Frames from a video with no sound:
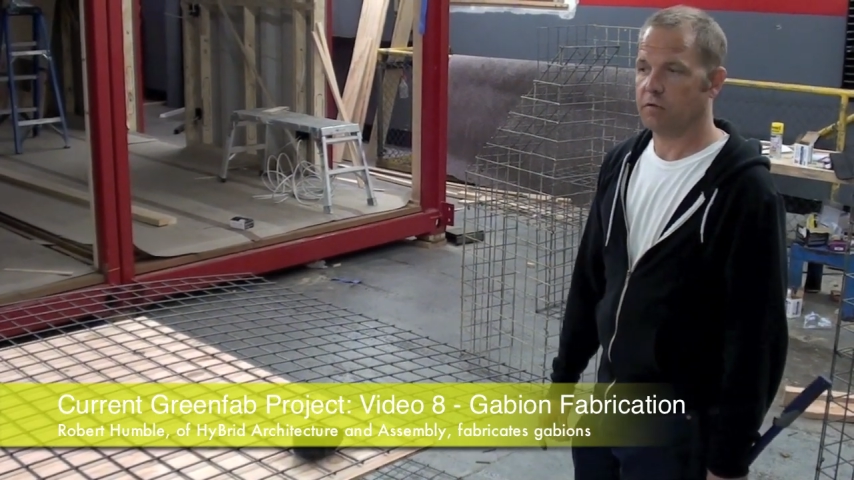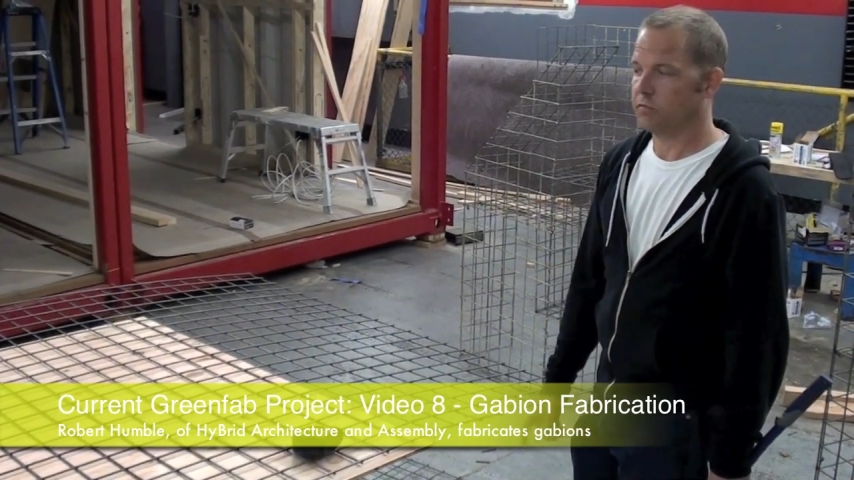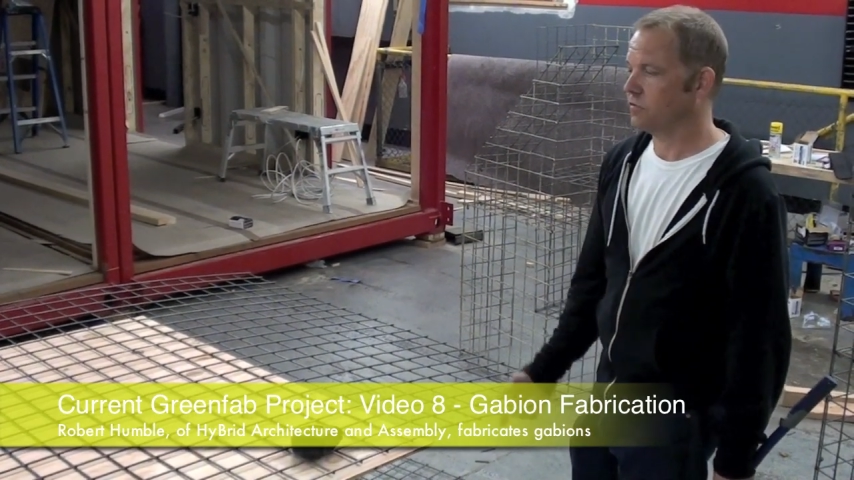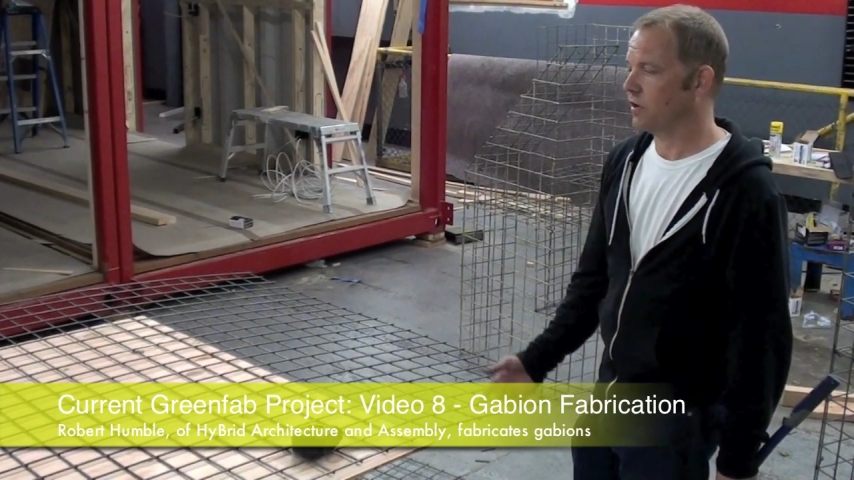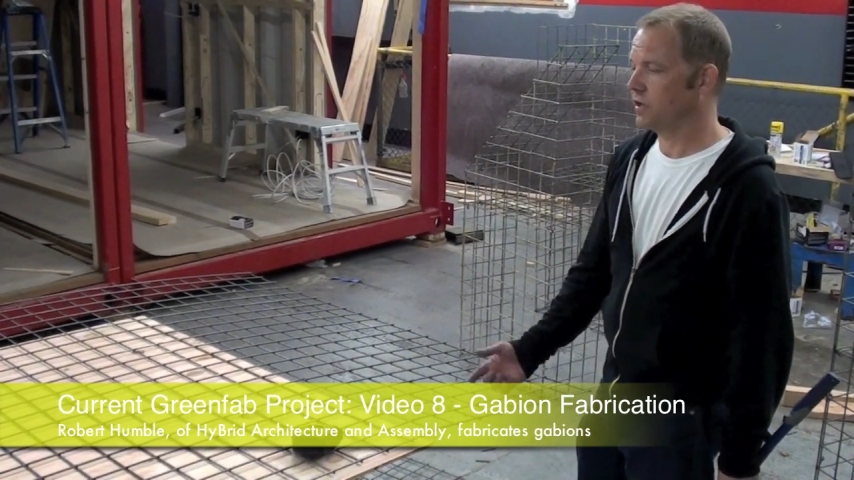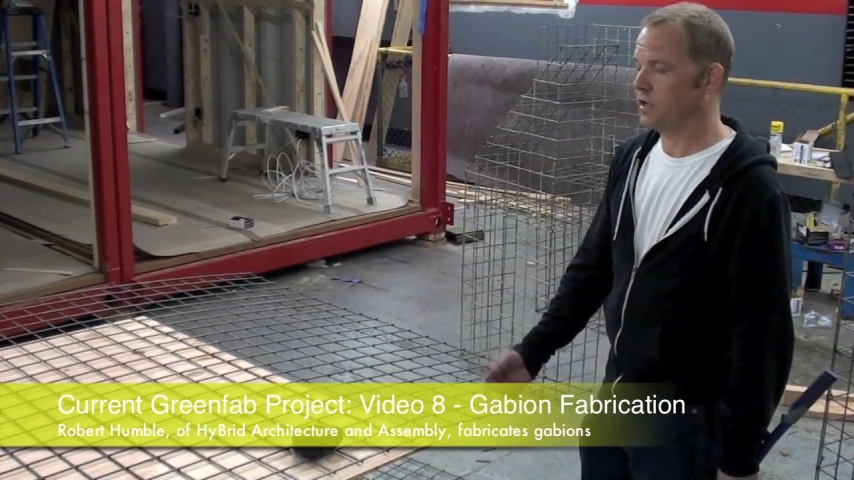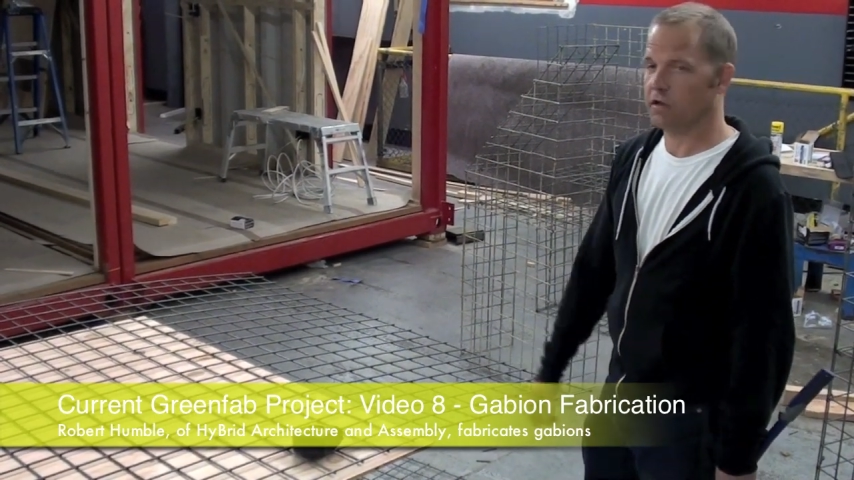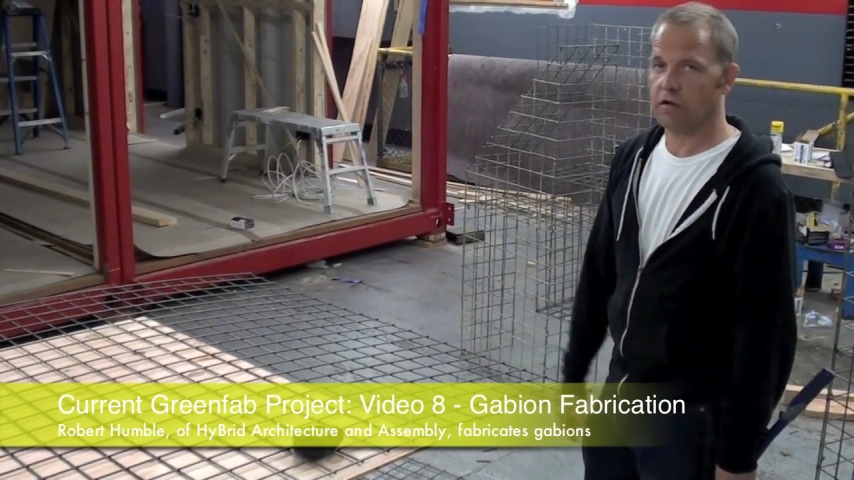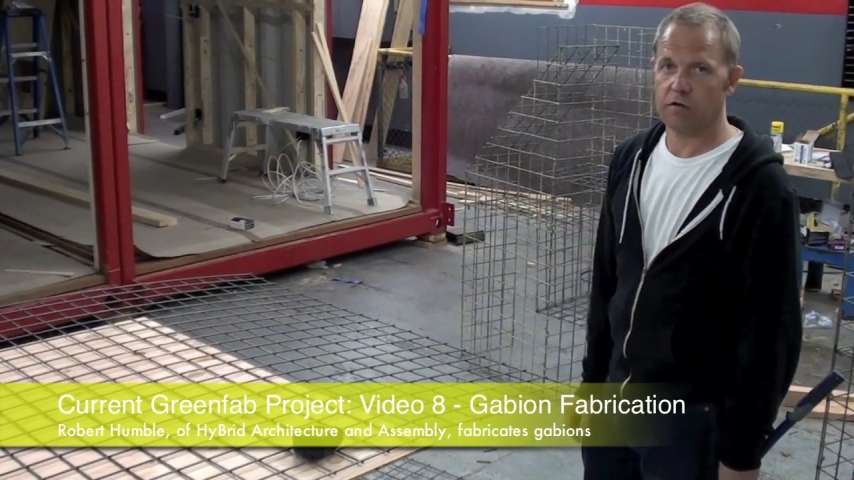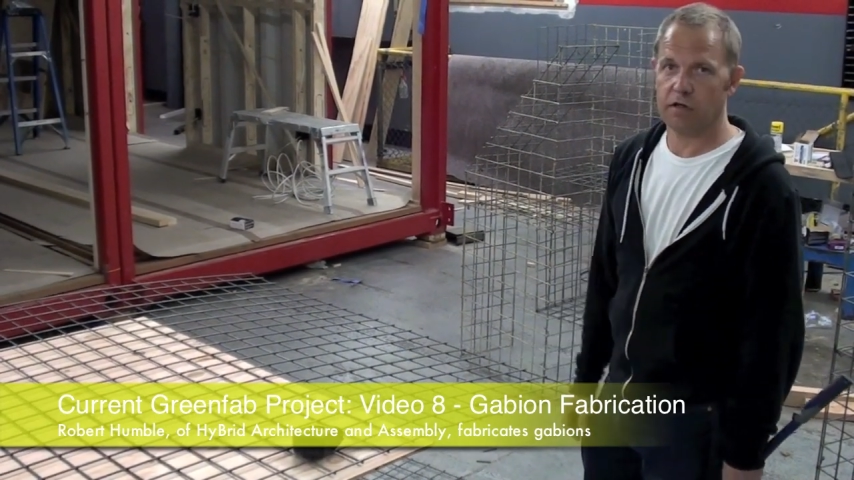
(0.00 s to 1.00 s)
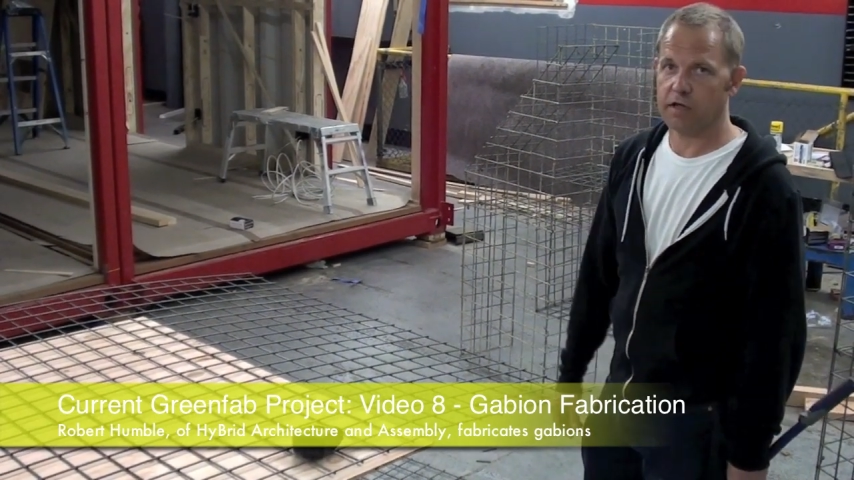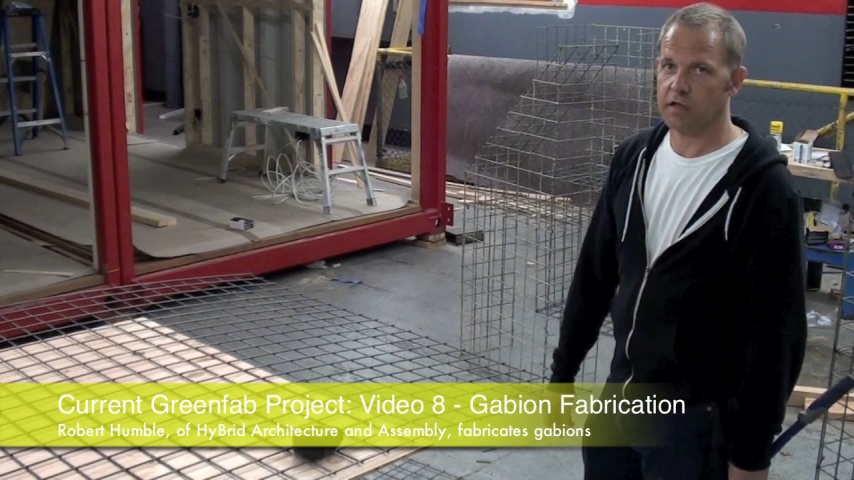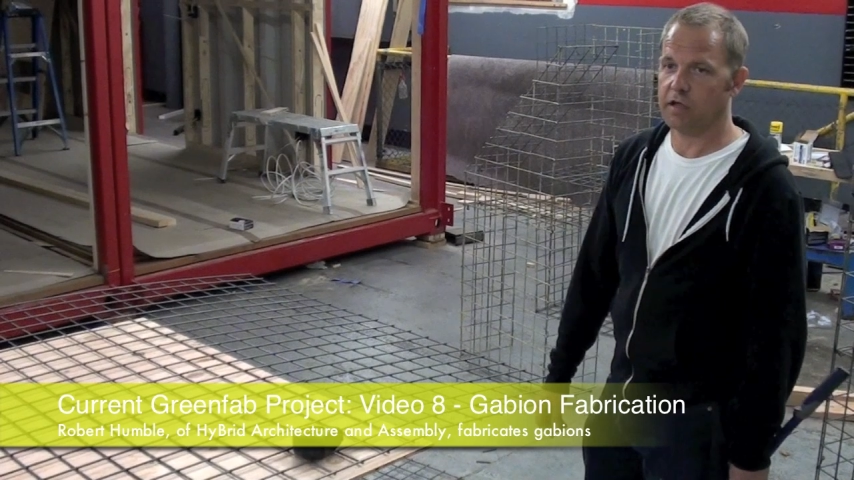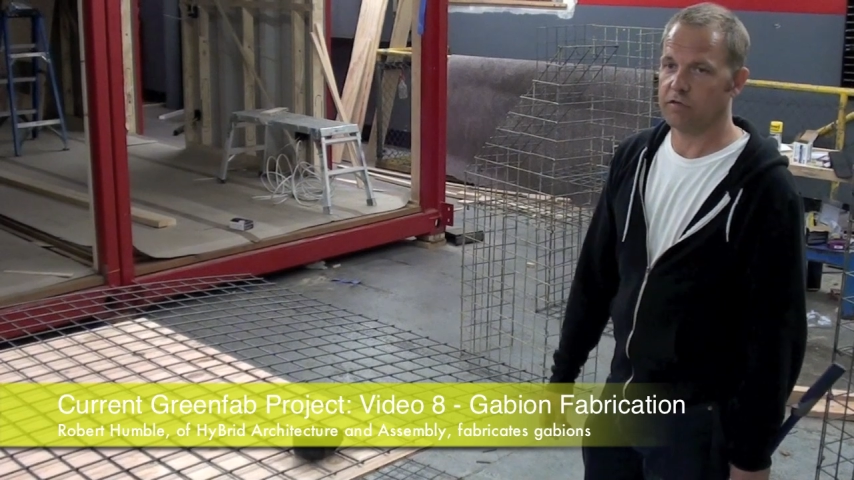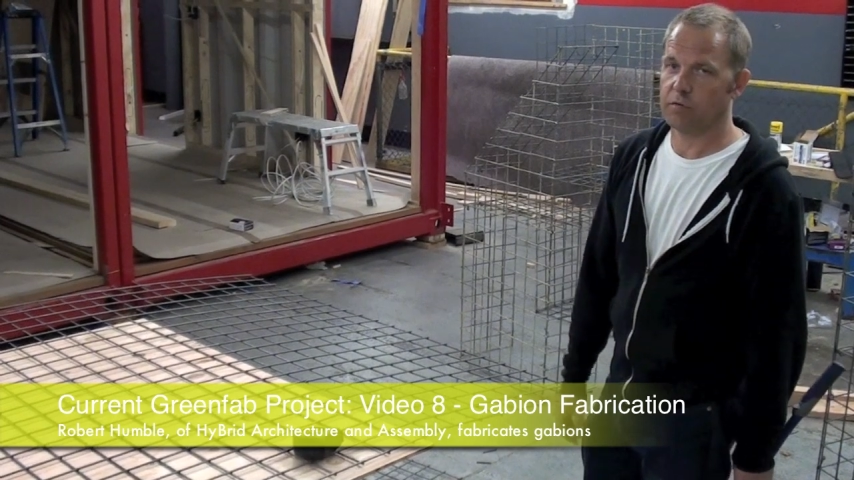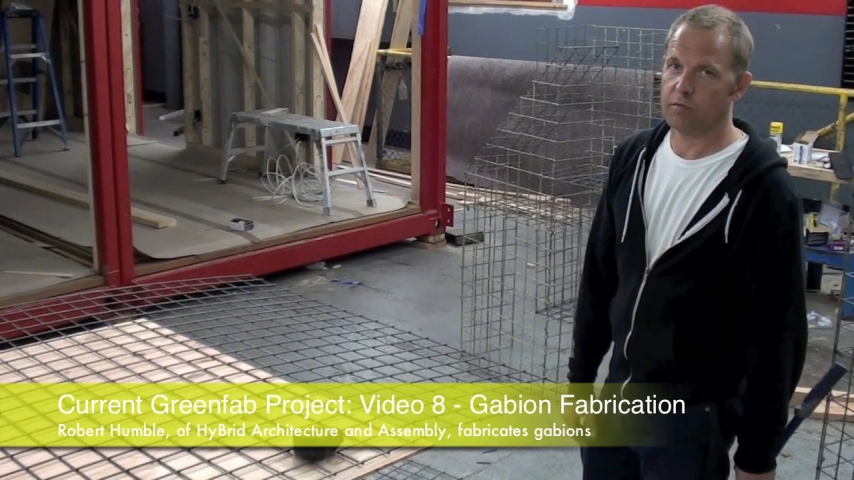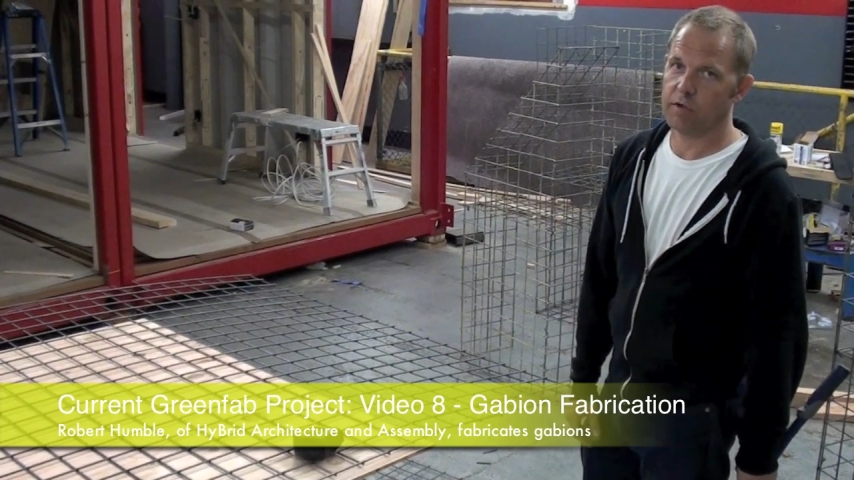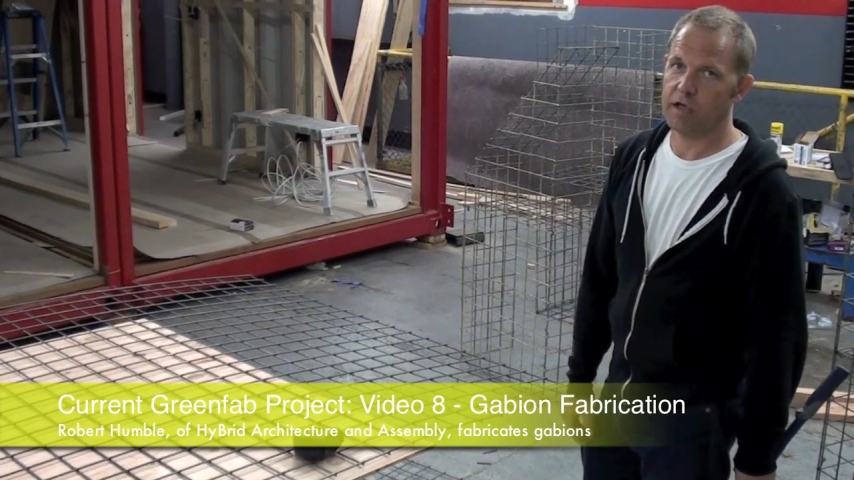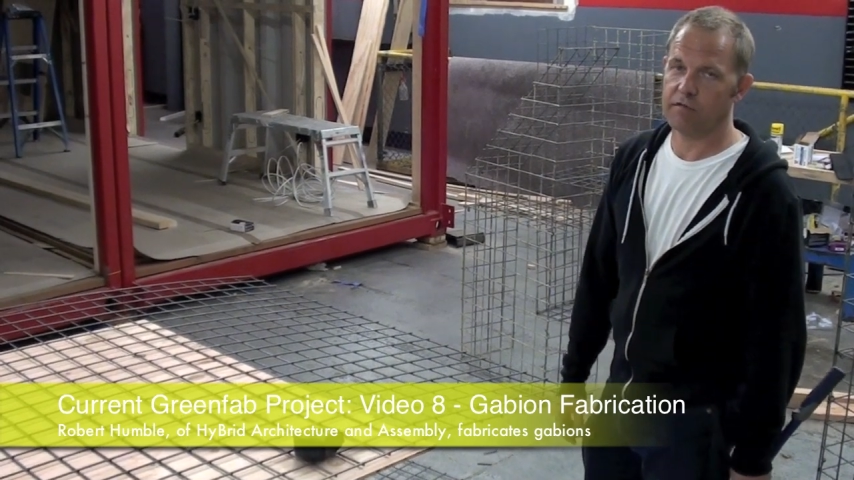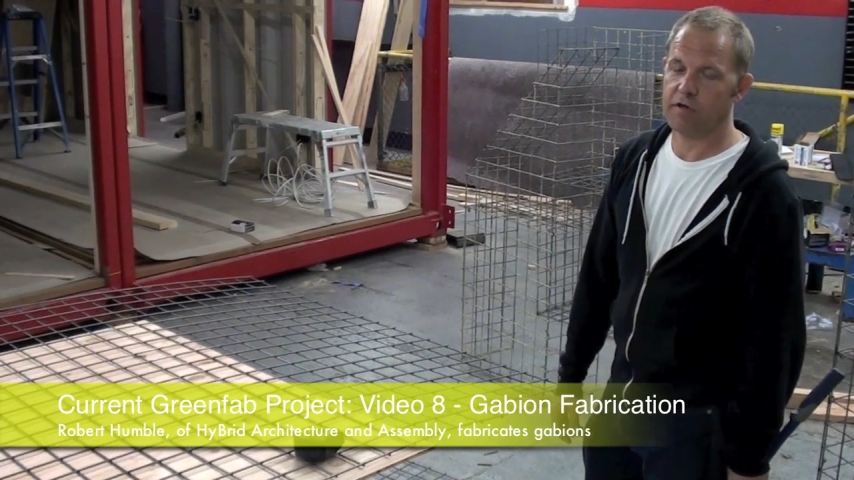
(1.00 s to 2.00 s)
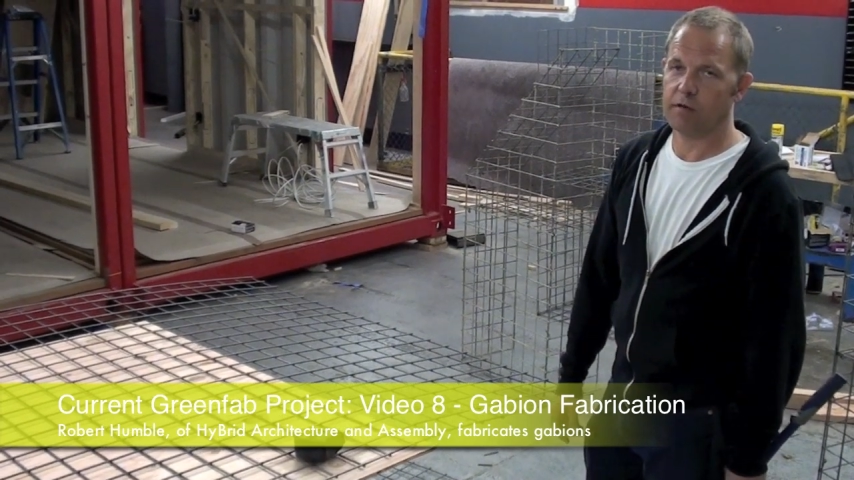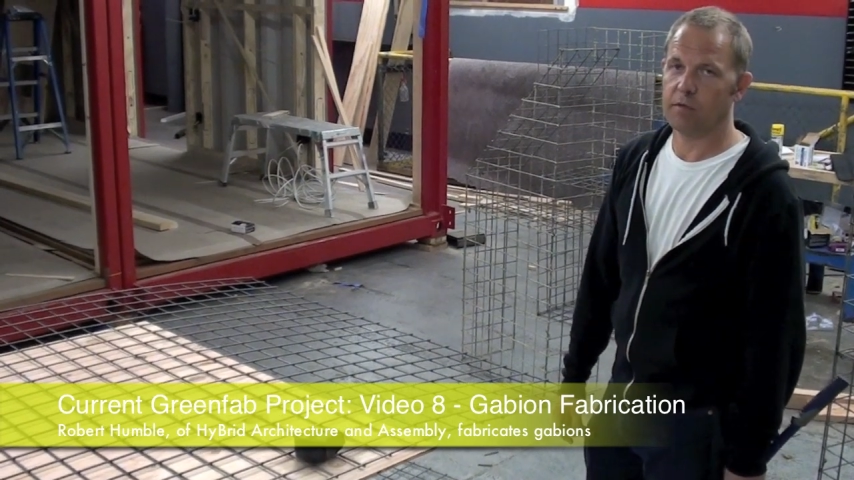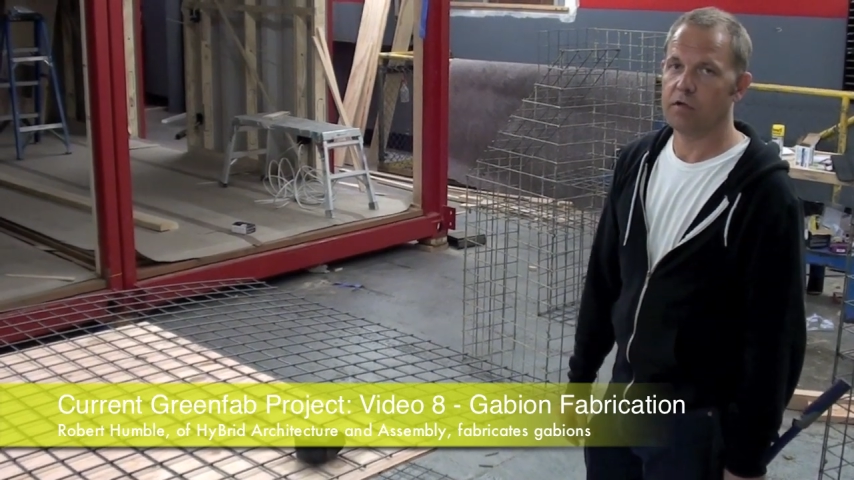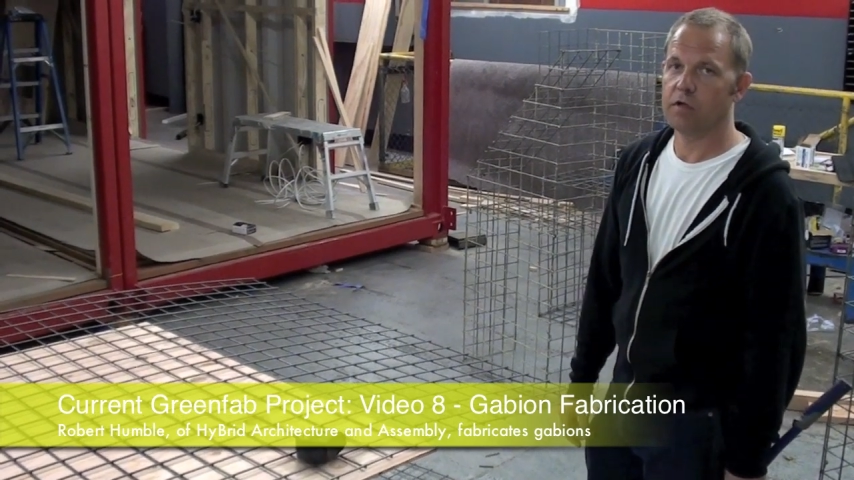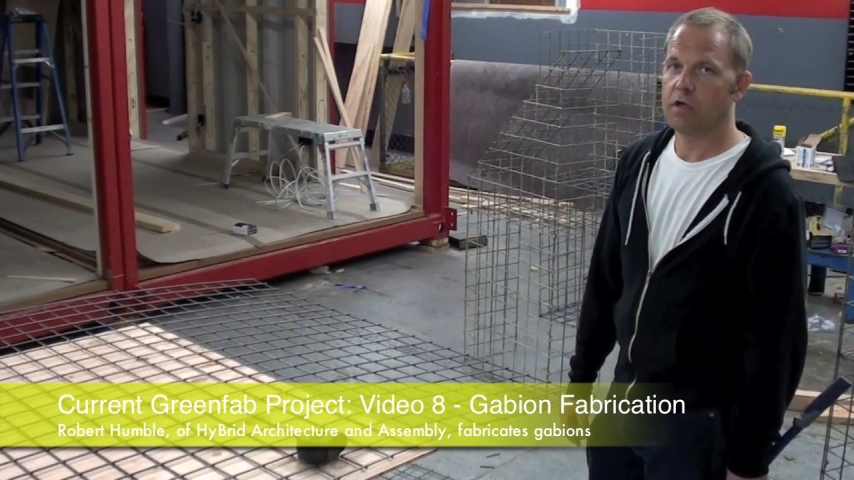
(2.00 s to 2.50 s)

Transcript: we're trying to get it locally, and that's what we had available.